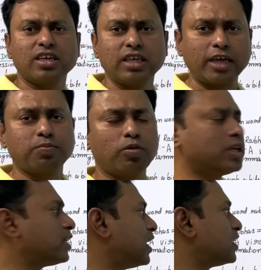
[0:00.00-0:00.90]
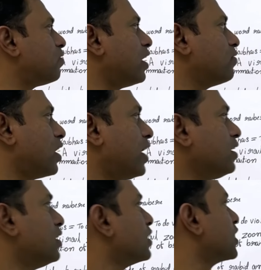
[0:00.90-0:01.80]
is exposure, that's why we
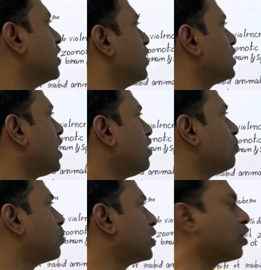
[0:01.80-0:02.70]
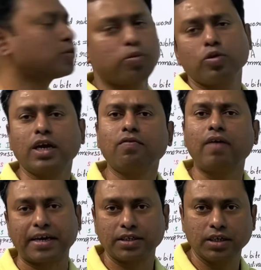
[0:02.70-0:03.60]
are giving the pre-exposure
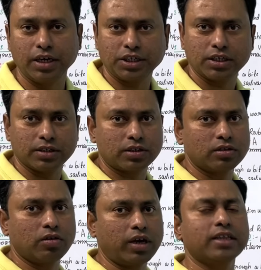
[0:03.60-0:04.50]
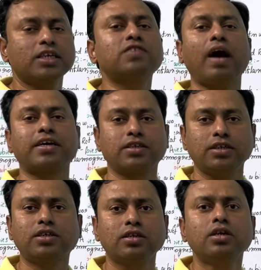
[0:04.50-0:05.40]
vaccinations. Okay, these
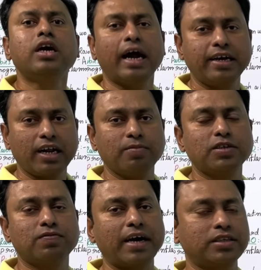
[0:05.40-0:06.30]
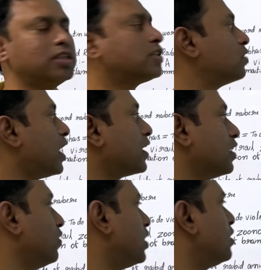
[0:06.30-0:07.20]
vaccines, anti-rabies vaccines, we are
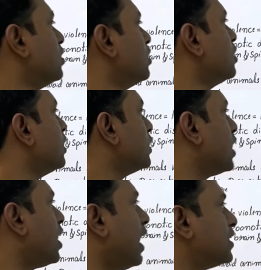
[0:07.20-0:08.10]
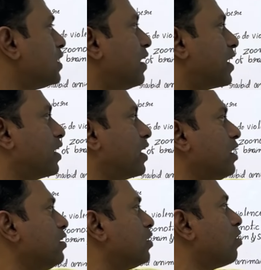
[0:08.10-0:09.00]
giving in the as a
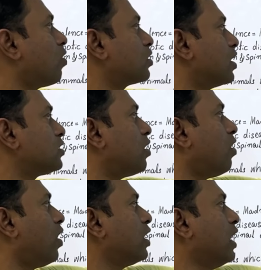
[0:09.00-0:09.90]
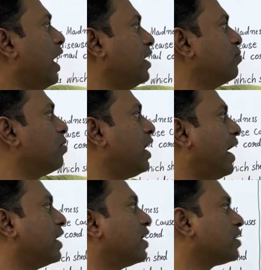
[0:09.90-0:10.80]
veterinary doctors or animal
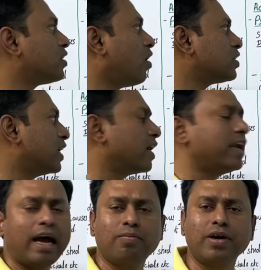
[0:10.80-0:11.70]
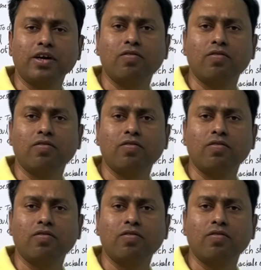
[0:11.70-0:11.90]
handlers or certain laboratory